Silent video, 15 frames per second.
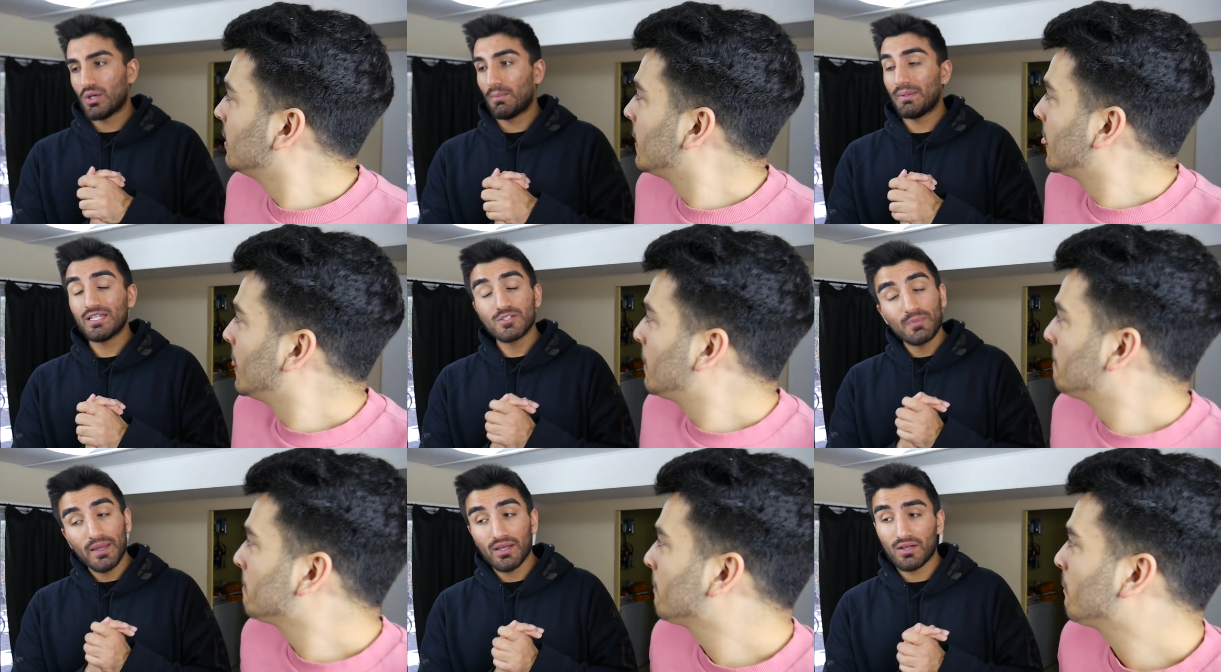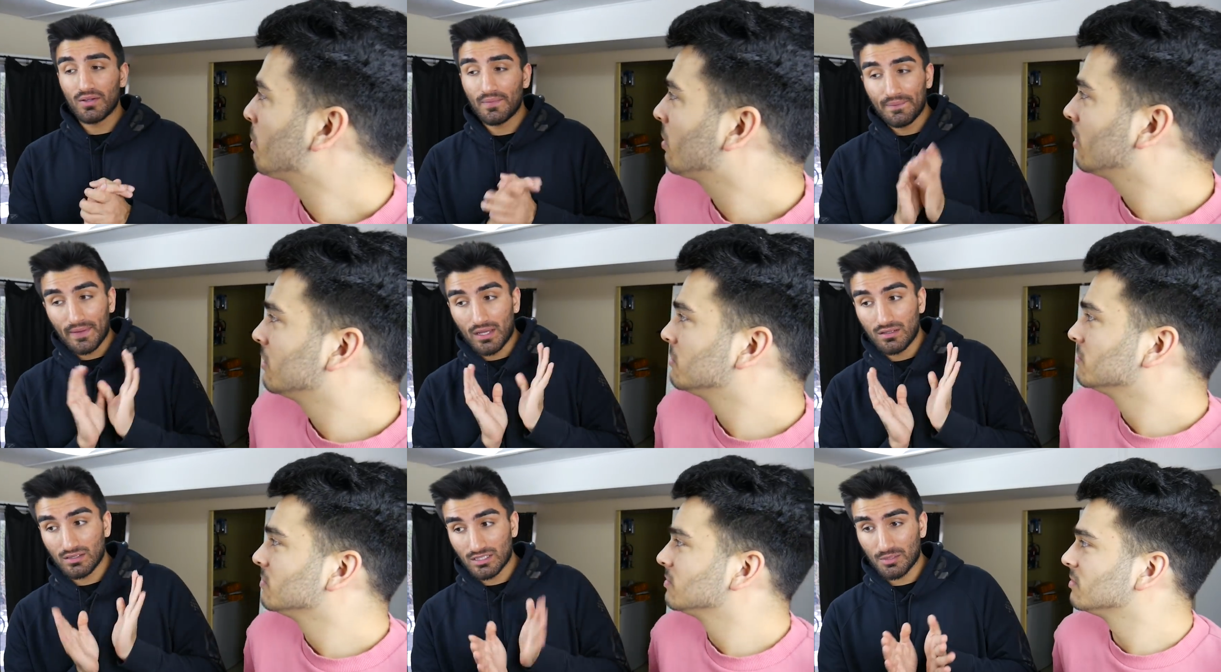Speaker 1: So Beats pill,
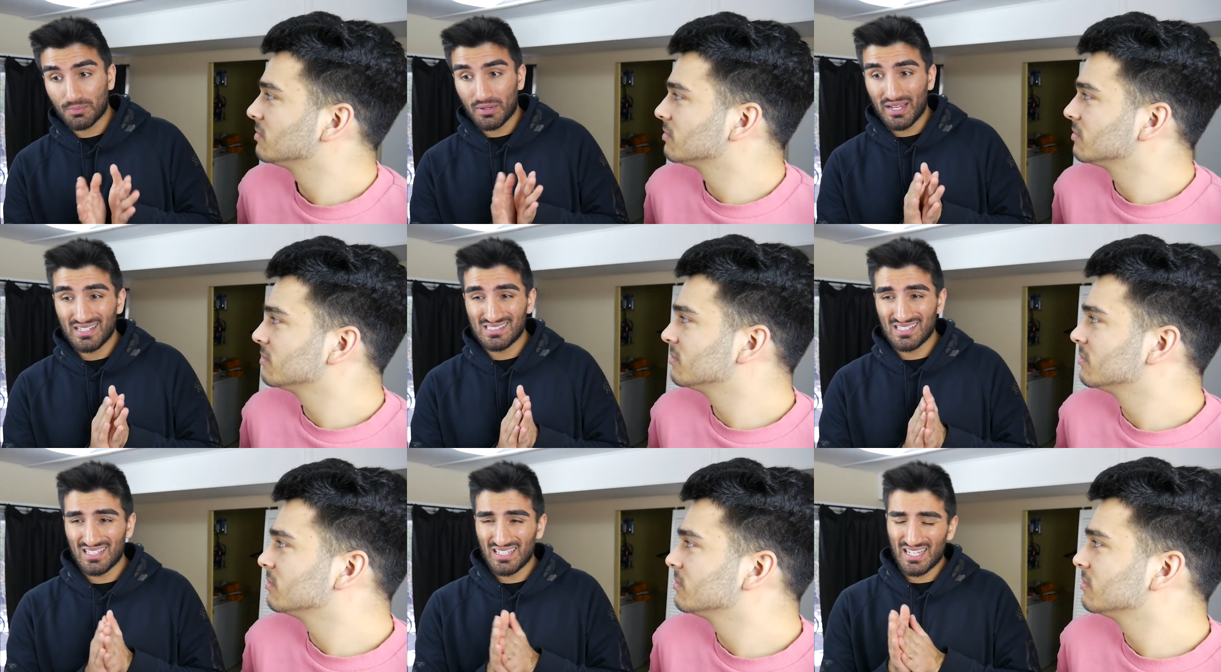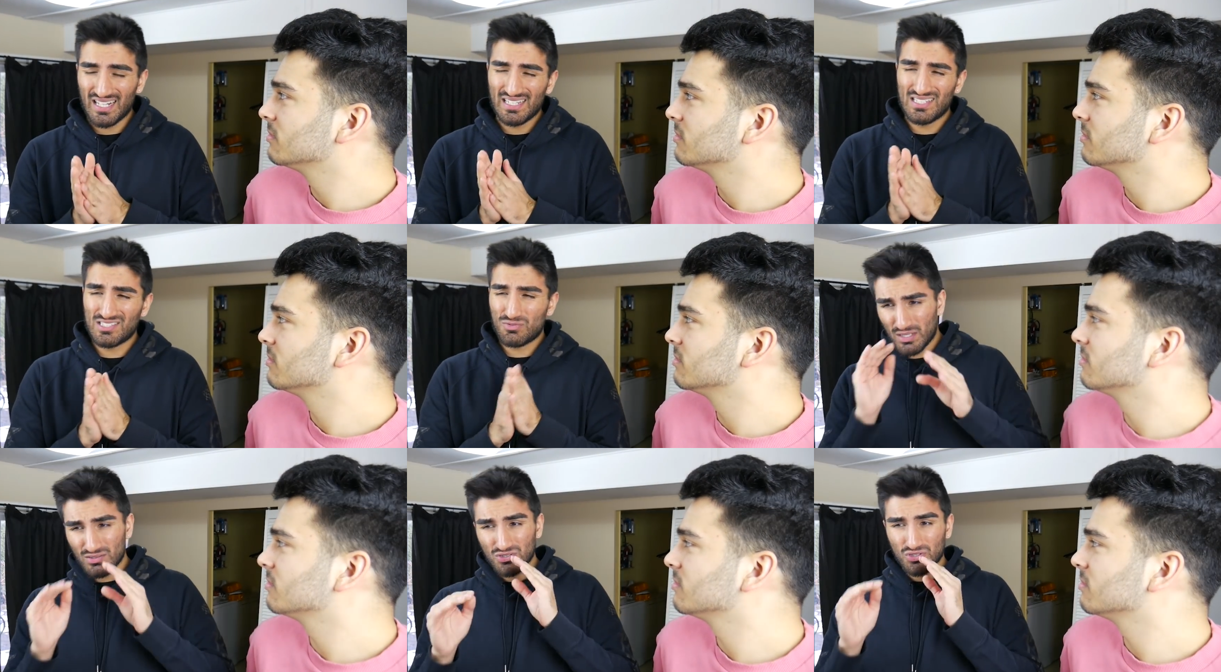I looked at the price, and it's
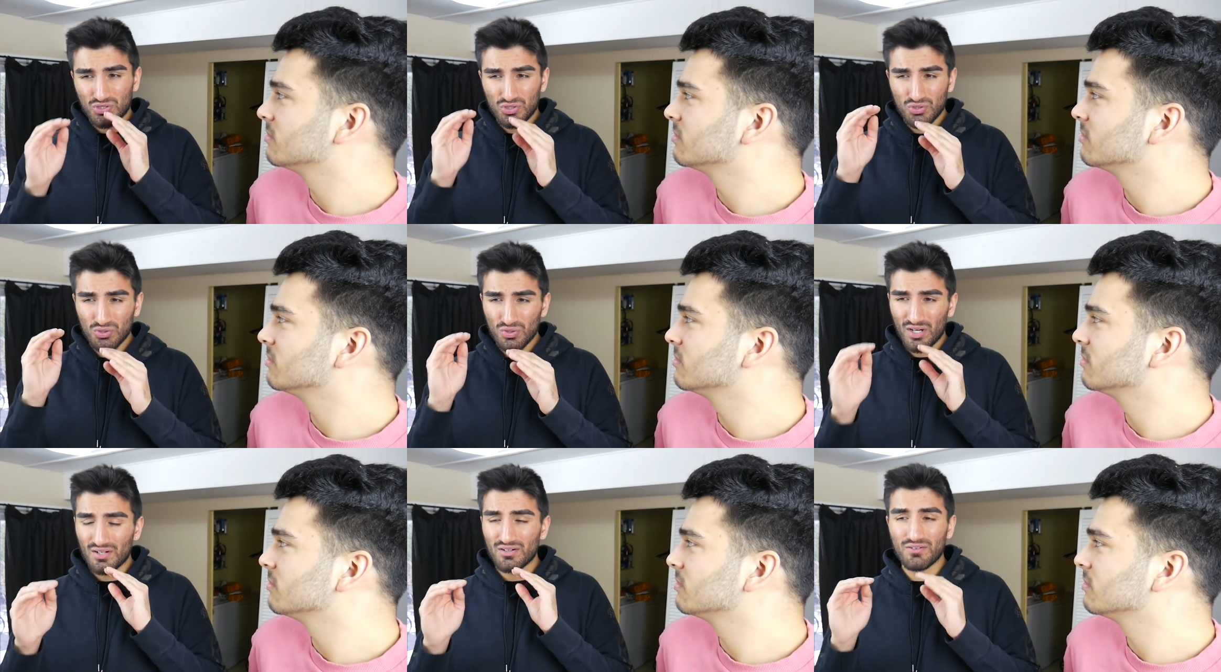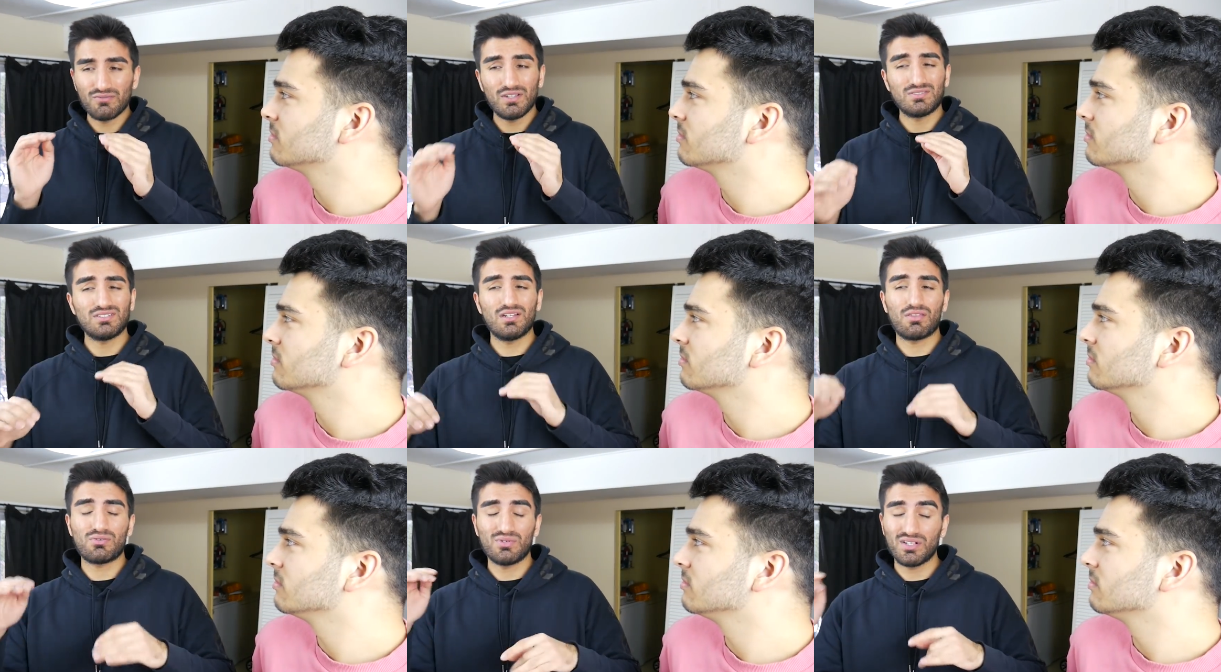about
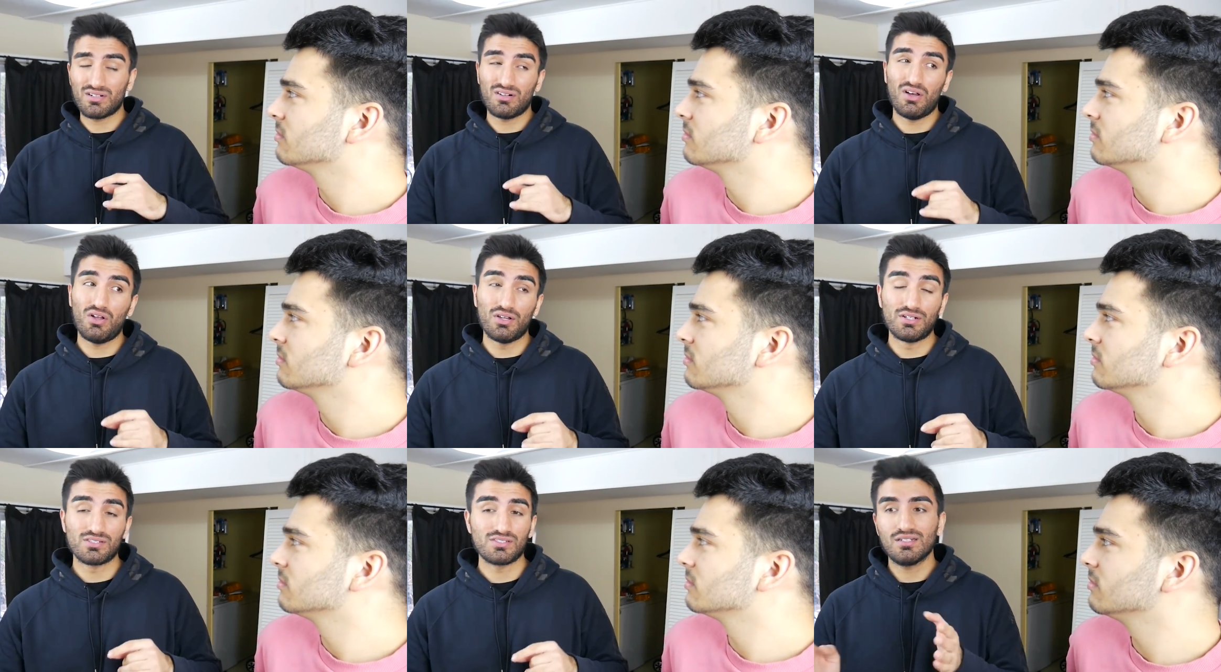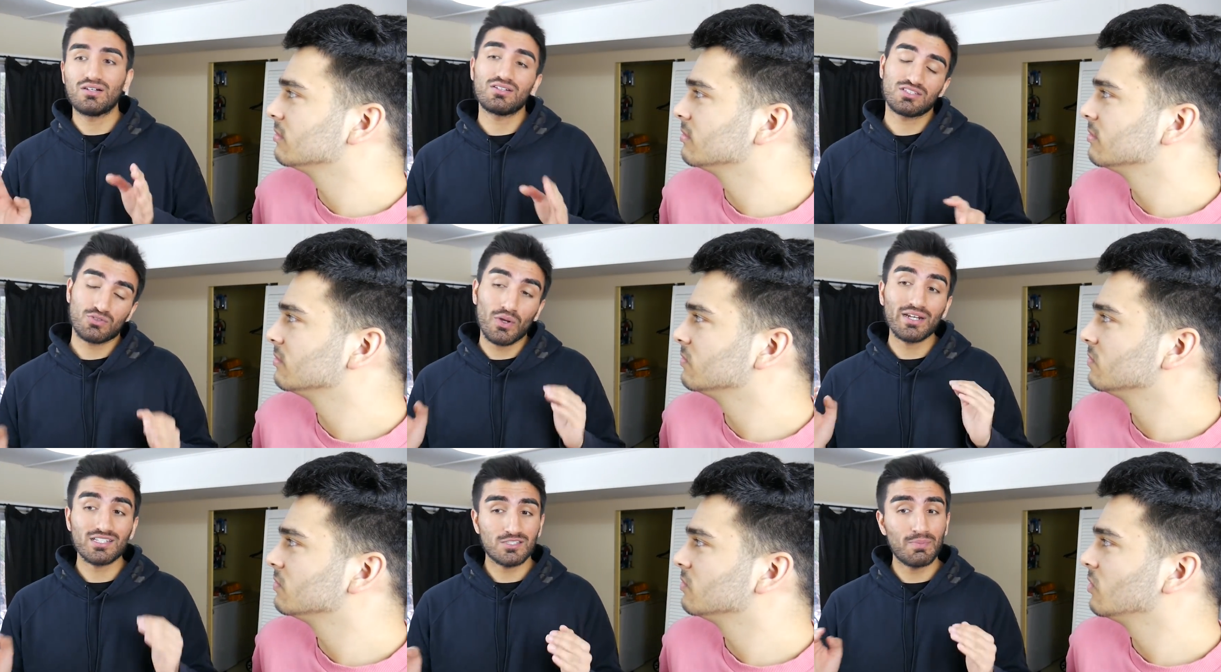250 to 300 dollars. You know, it's
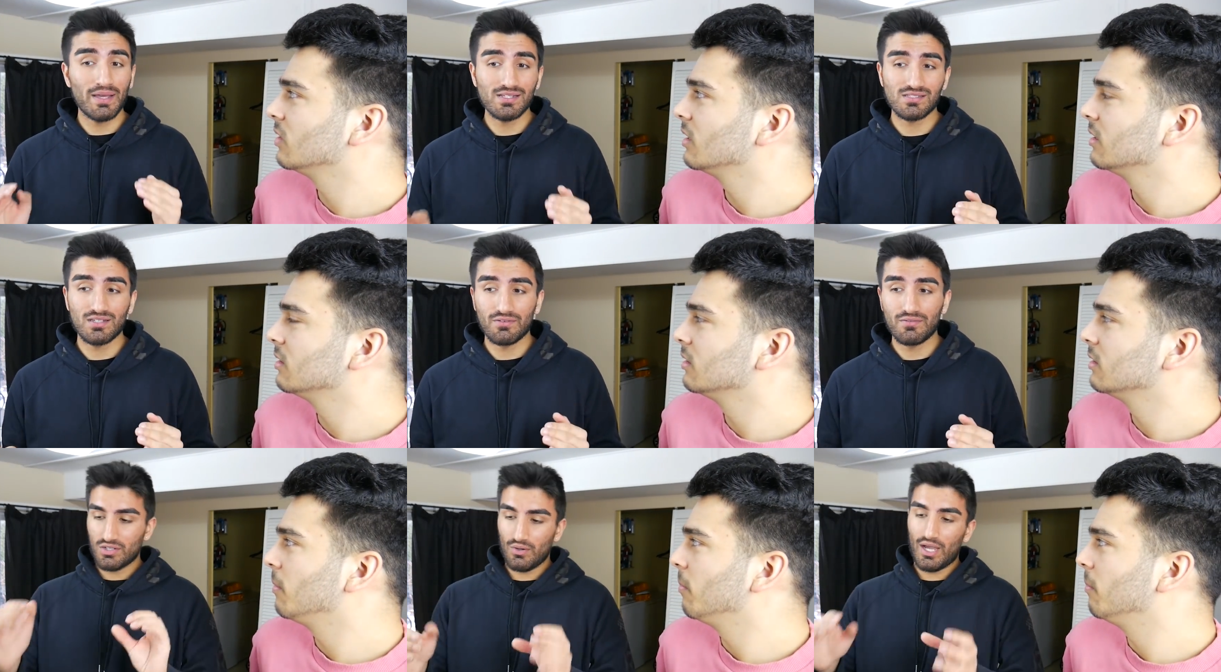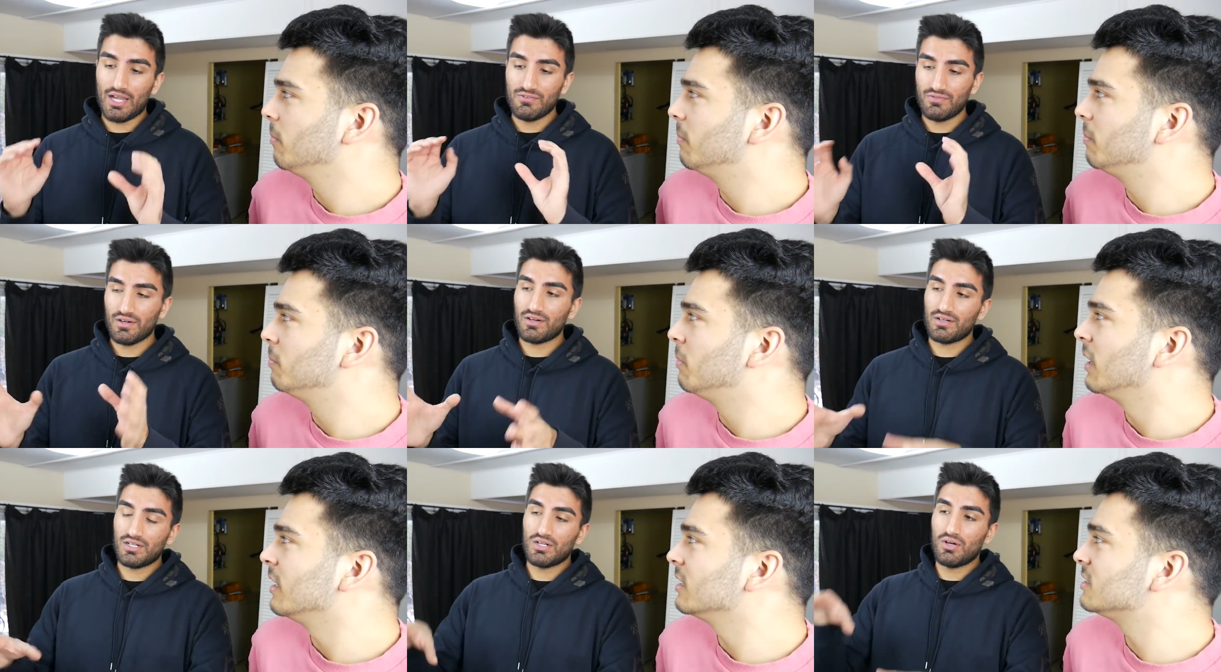quite expensive. So I
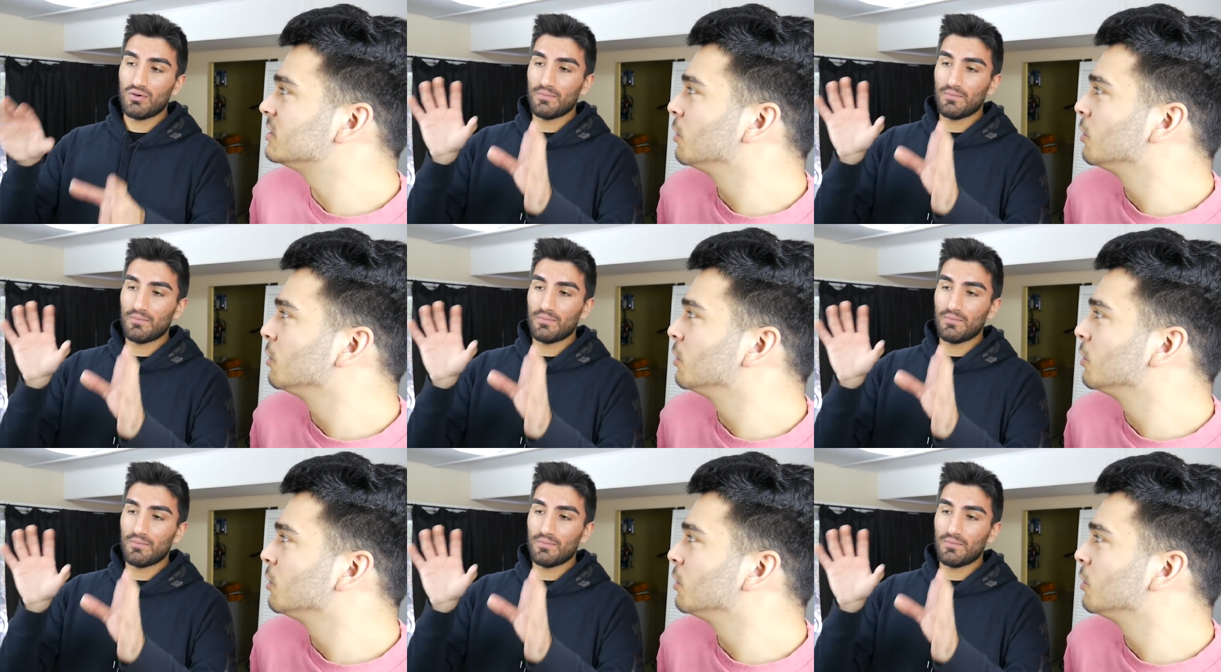figured, but it's you